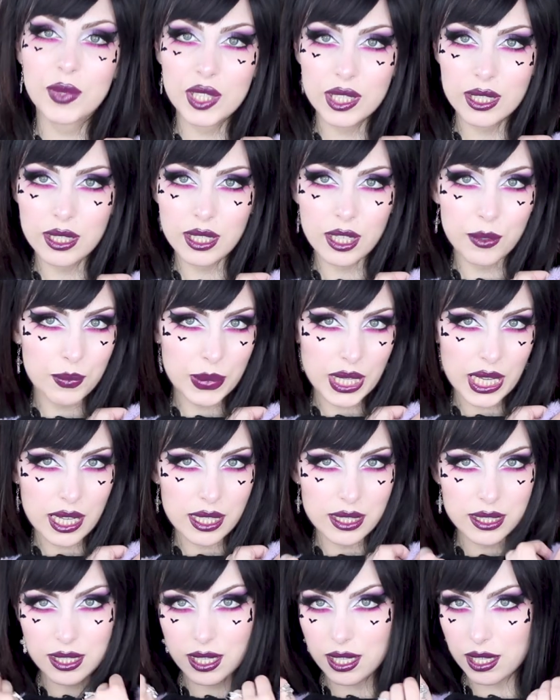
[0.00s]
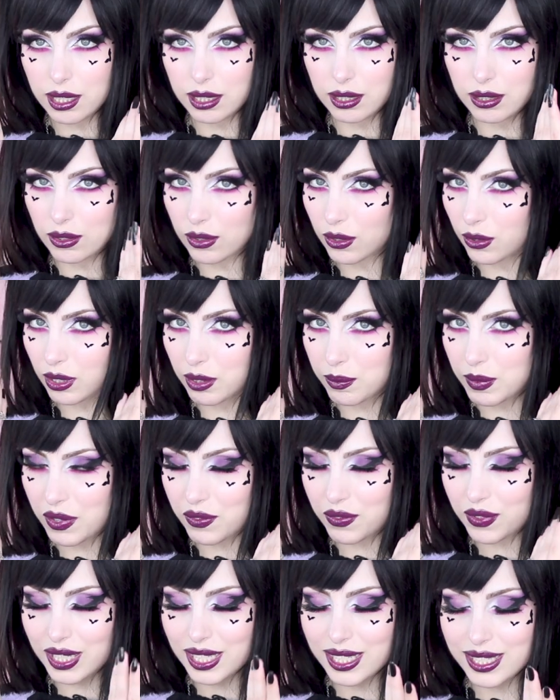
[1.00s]
me and Dad, and look at
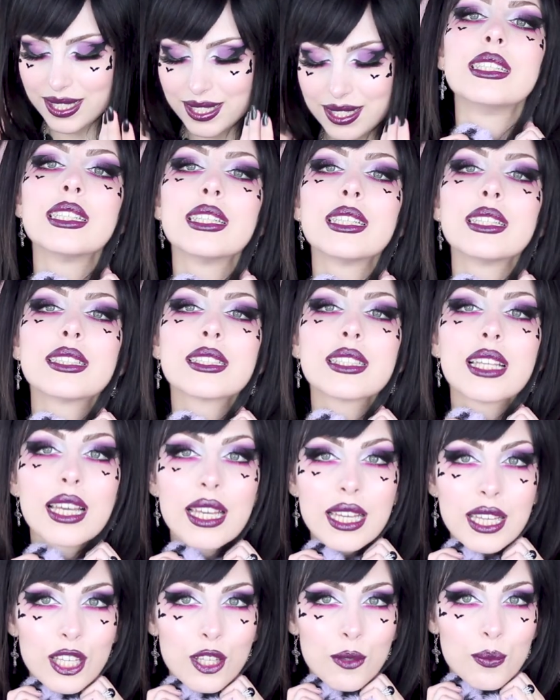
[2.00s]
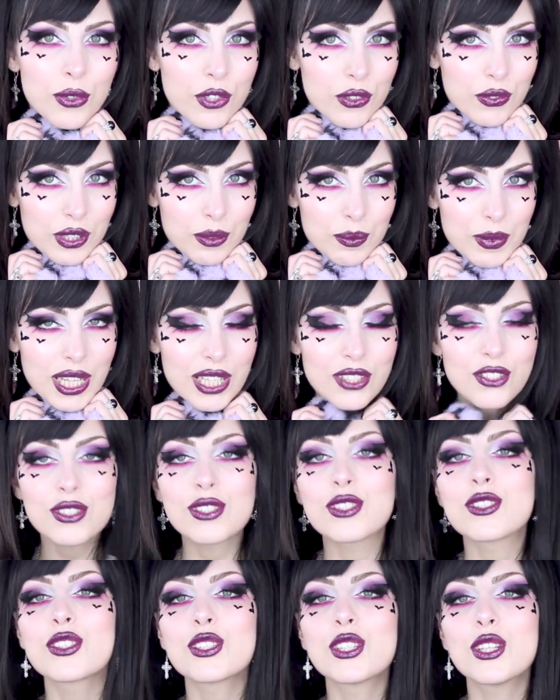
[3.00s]
my face, it's a perfect match.
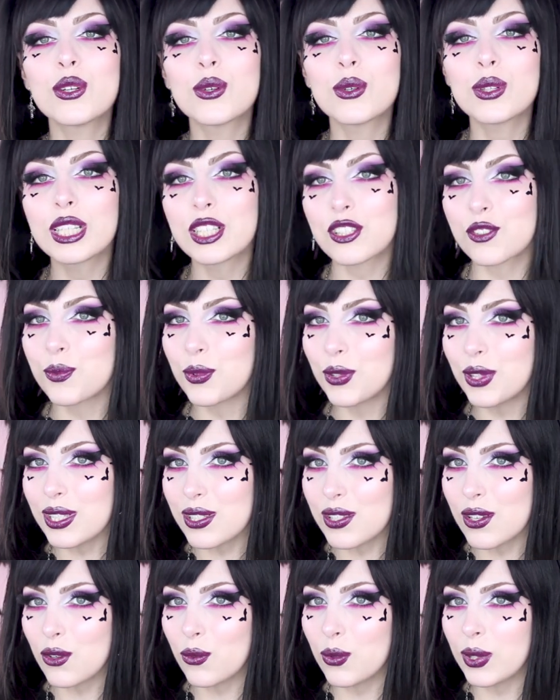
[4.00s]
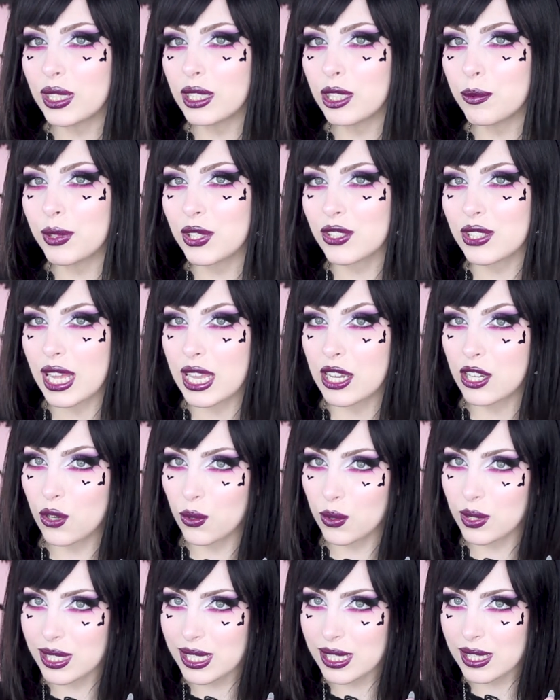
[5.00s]
So let's put this on quickly because I
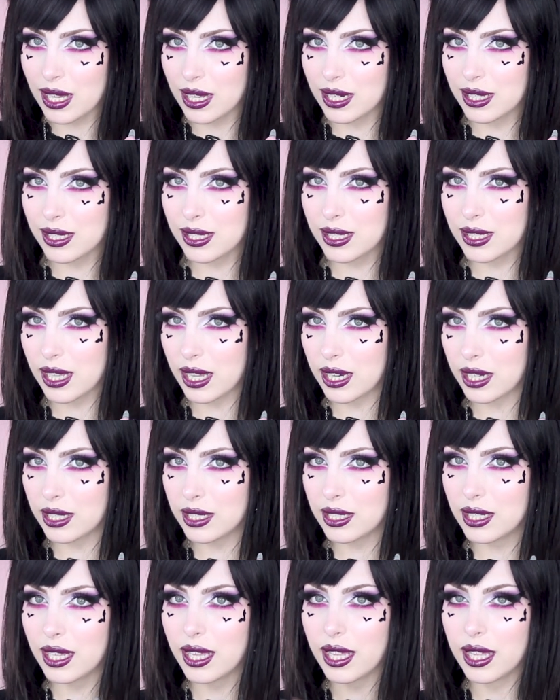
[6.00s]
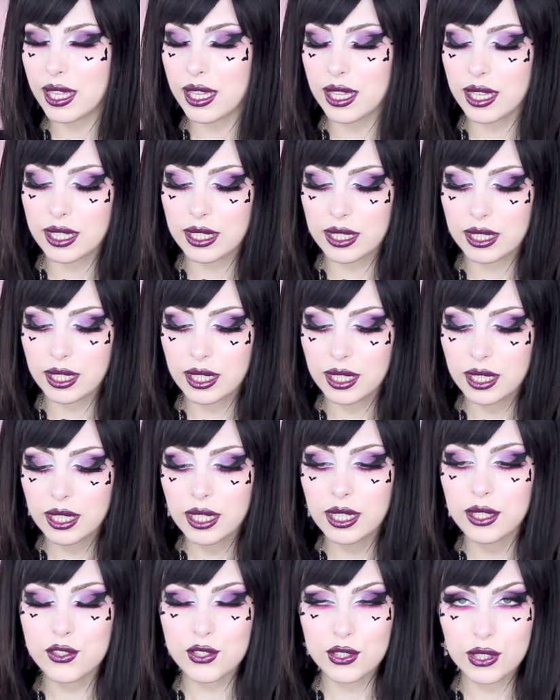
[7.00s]
know the sun is setting and
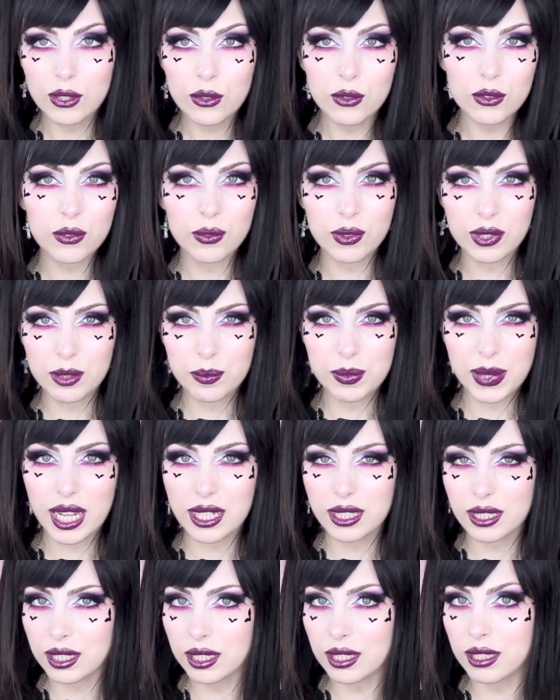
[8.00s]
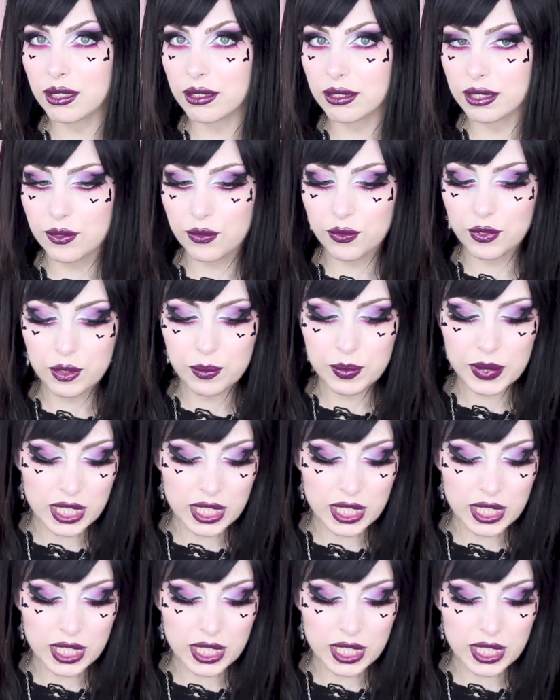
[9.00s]
it's gonna look really bad in here in a few